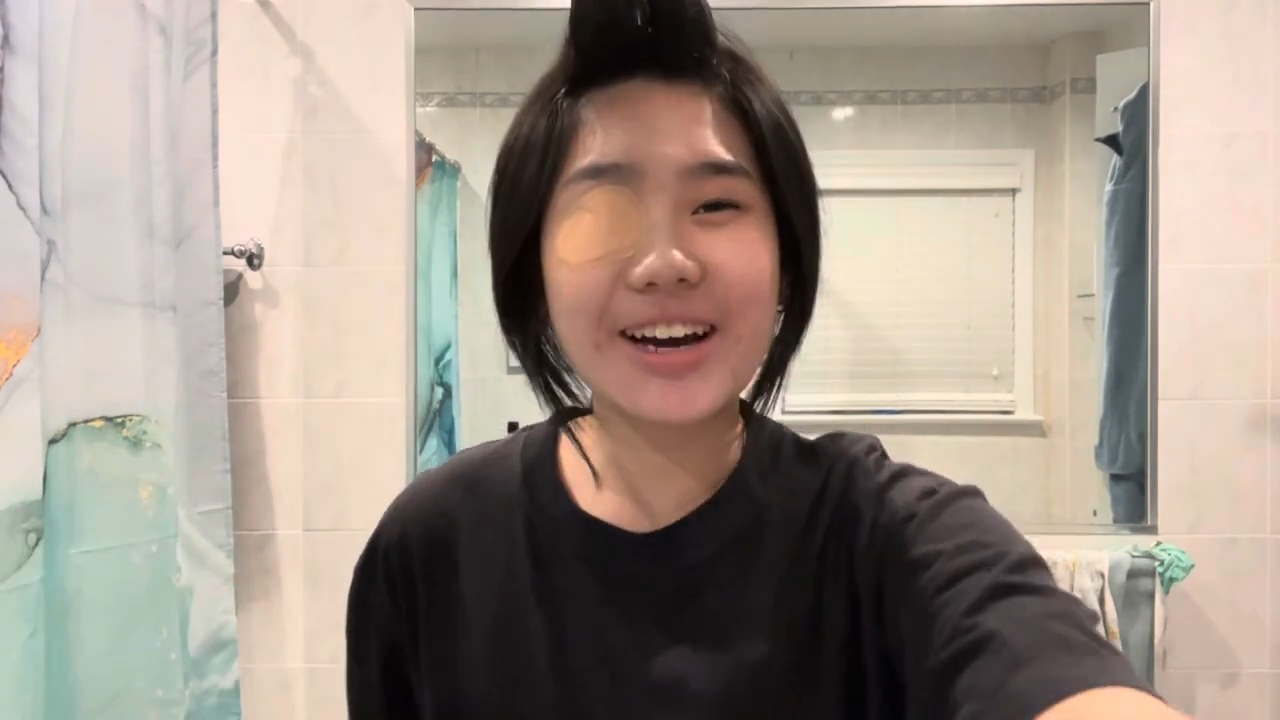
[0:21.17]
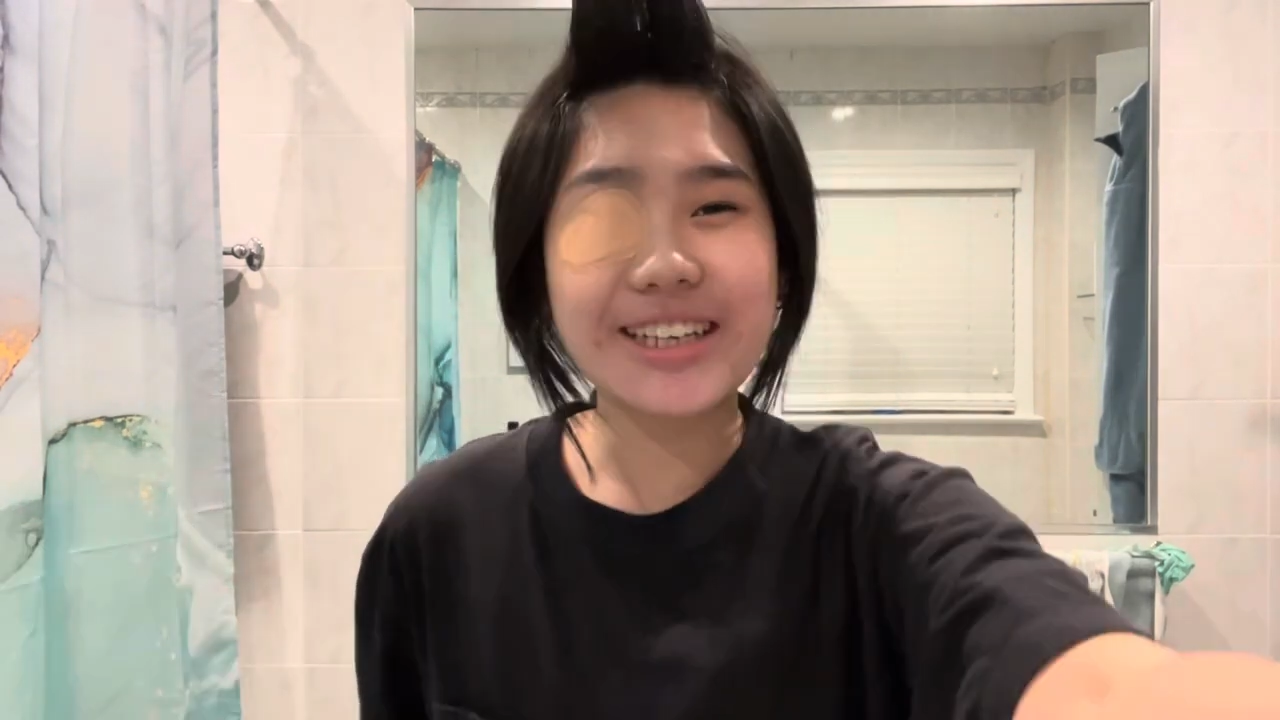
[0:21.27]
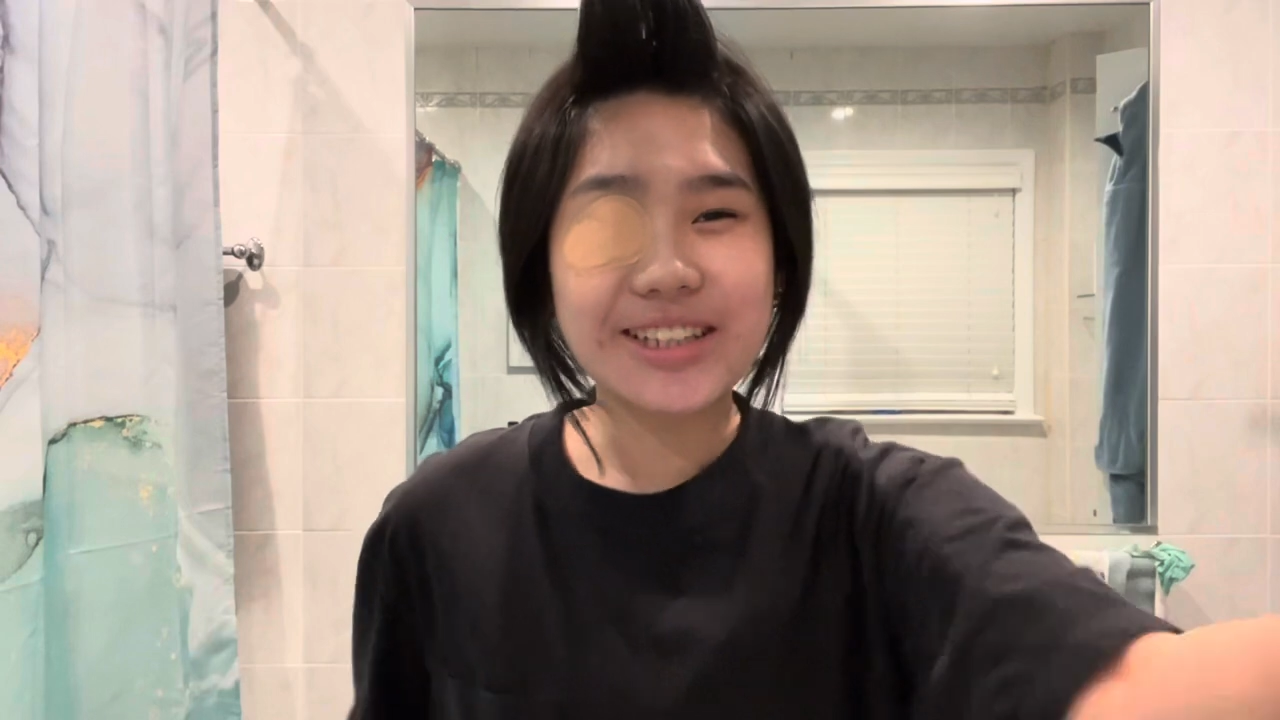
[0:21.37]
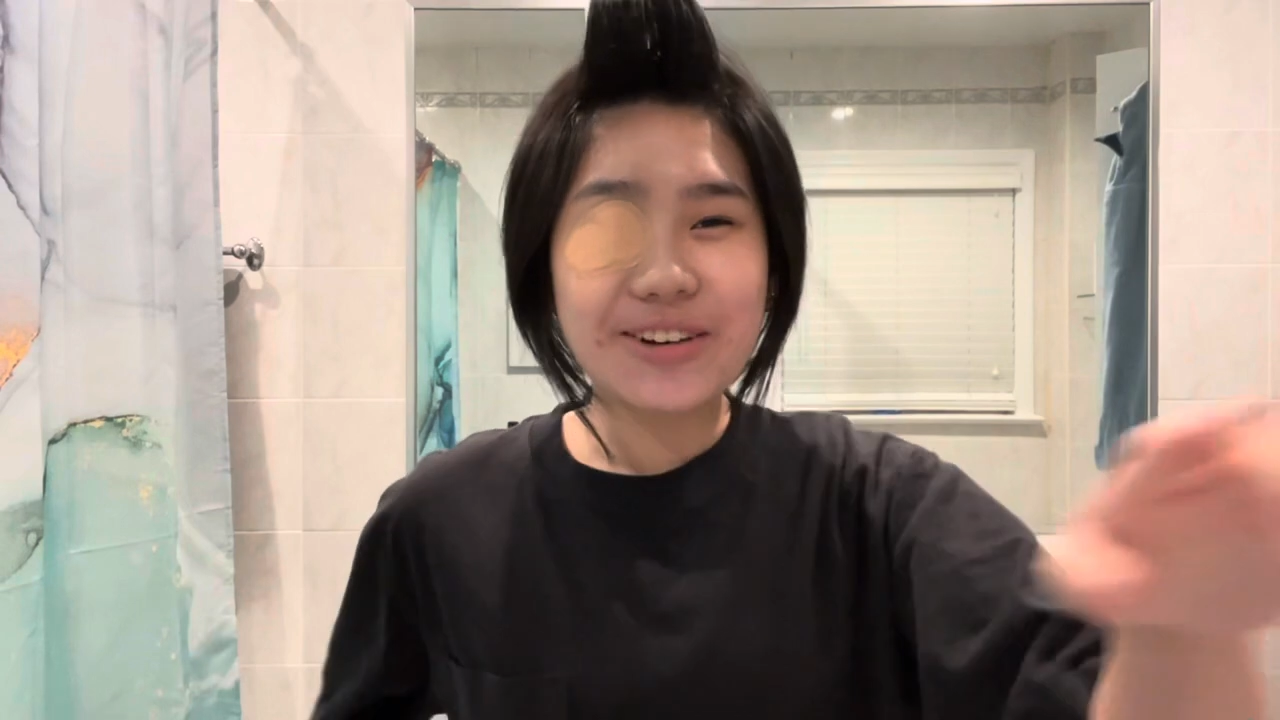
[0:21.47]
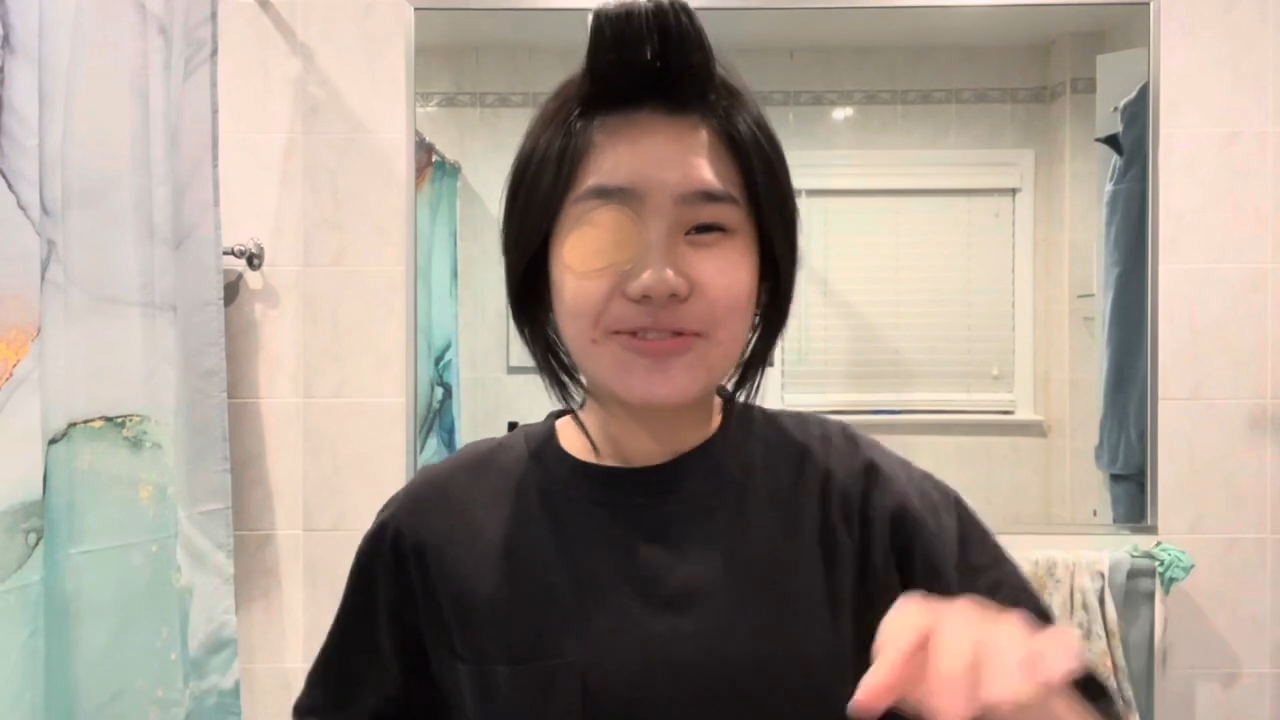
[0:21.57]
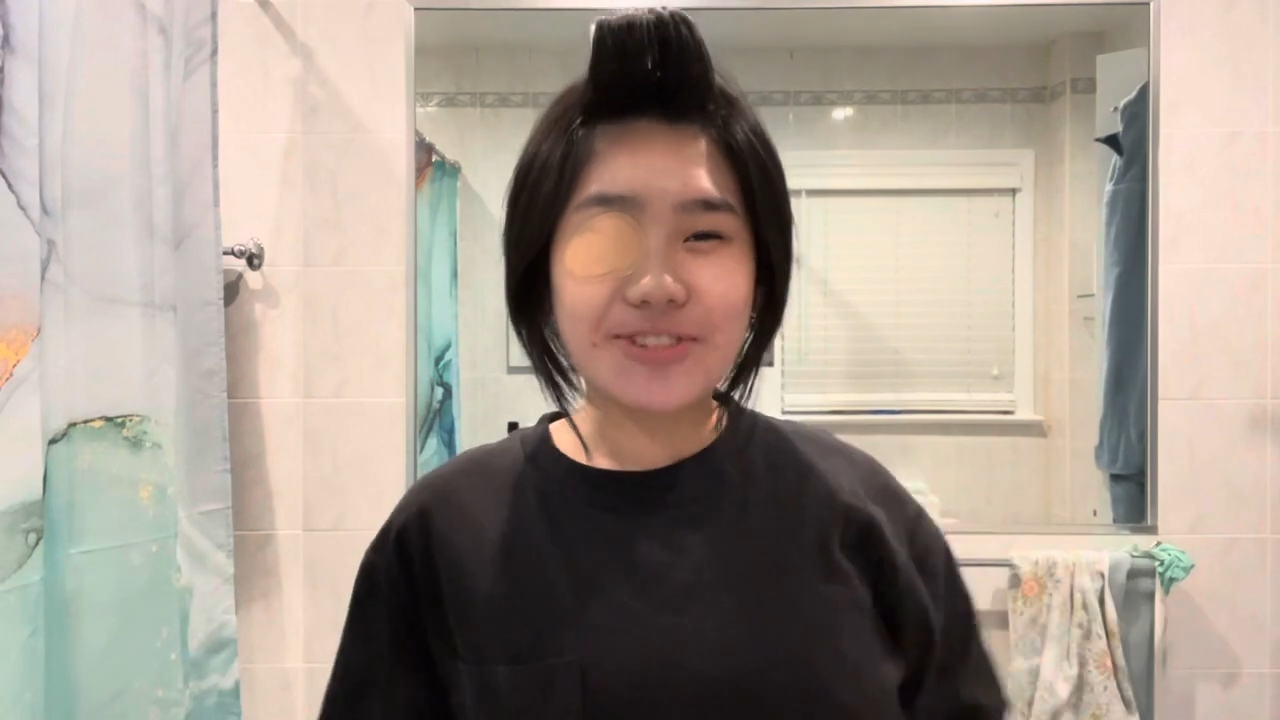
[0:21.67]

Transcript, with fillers: Okay, so the